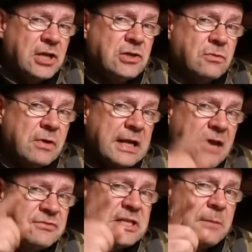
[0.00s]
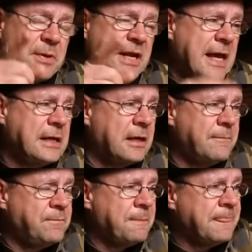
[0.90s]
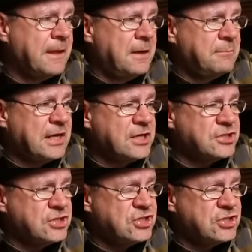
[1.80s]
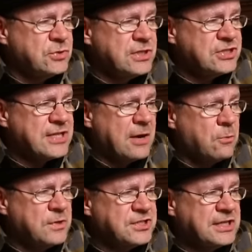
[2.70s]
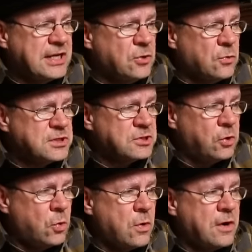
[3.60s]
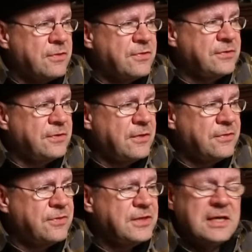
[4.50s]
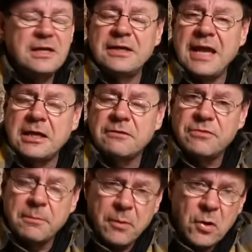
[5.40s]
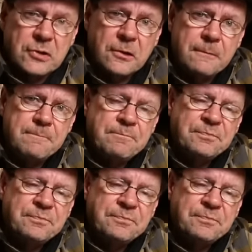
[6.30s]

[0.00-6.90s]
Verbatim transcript: You really have to keep an eye on it because as soon as that whiskey goes lower than the neck of the bottle,